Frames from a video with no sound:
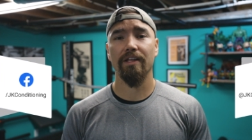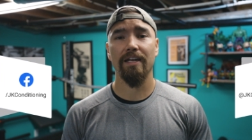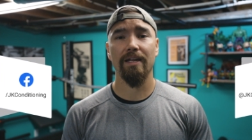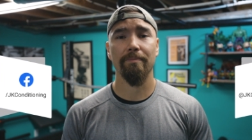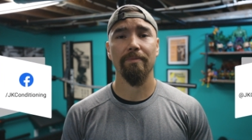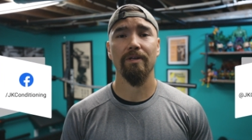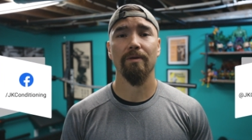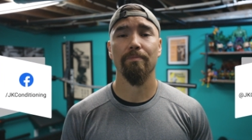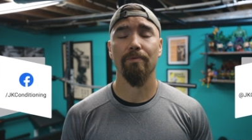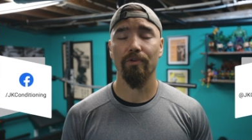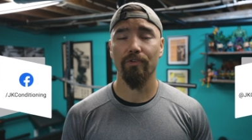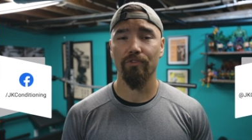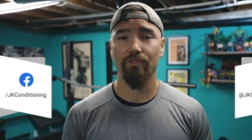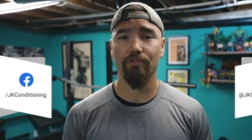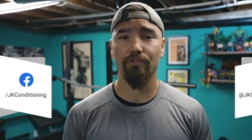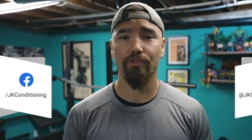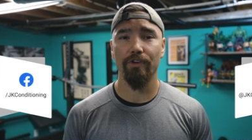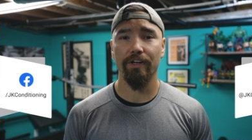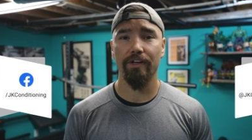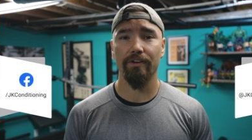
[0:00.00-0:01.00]
I've been a personal
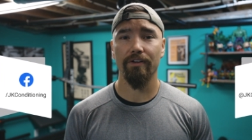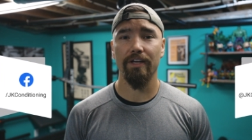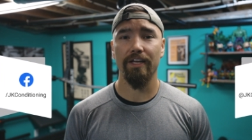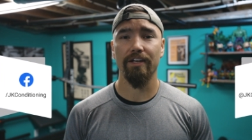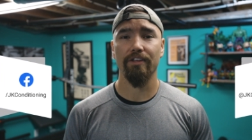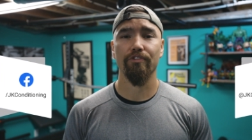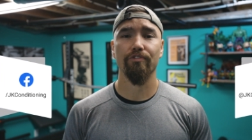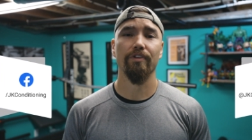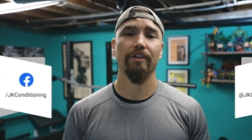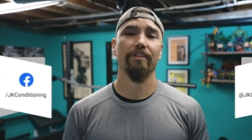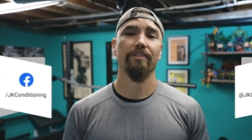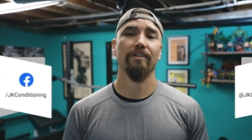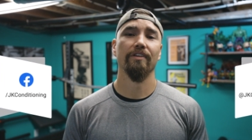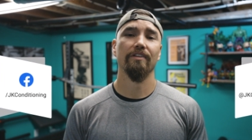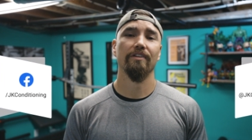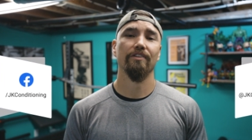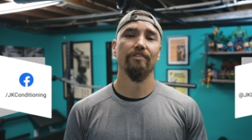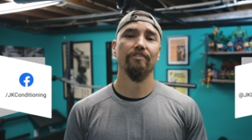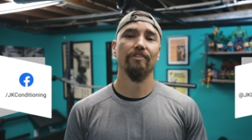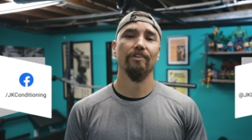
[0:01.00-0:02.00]
trainer and a strength and
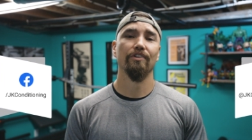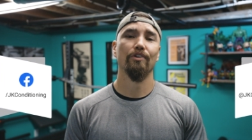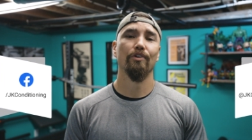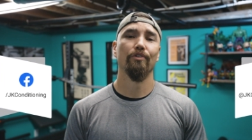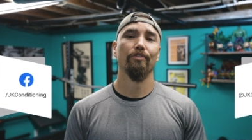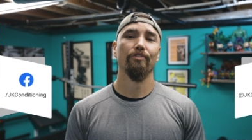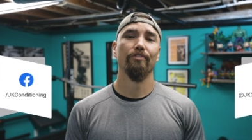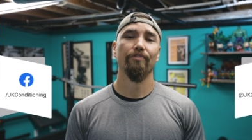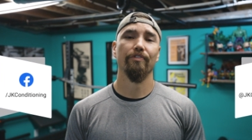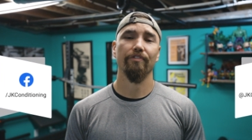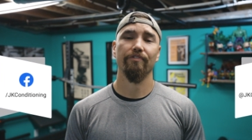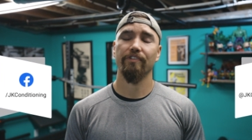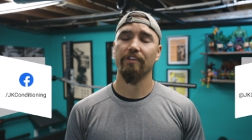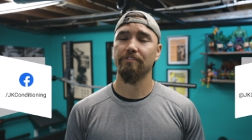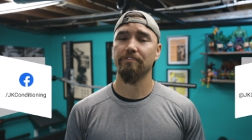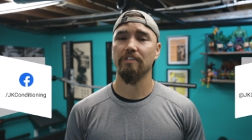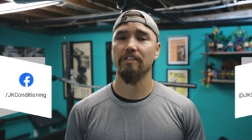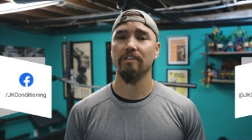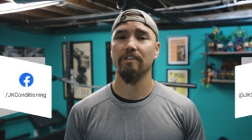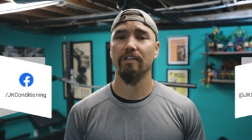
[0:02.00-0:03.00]
conditioning coach for
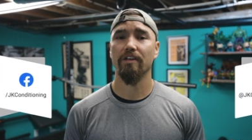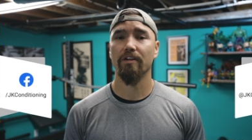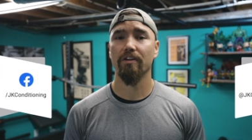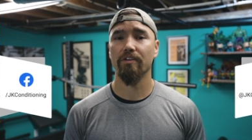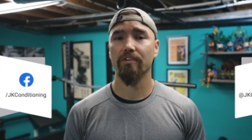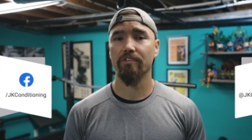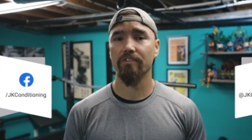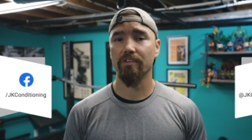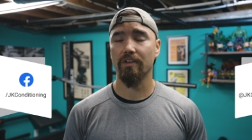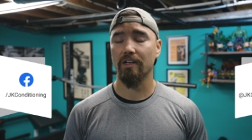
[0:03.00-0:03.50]
15 years,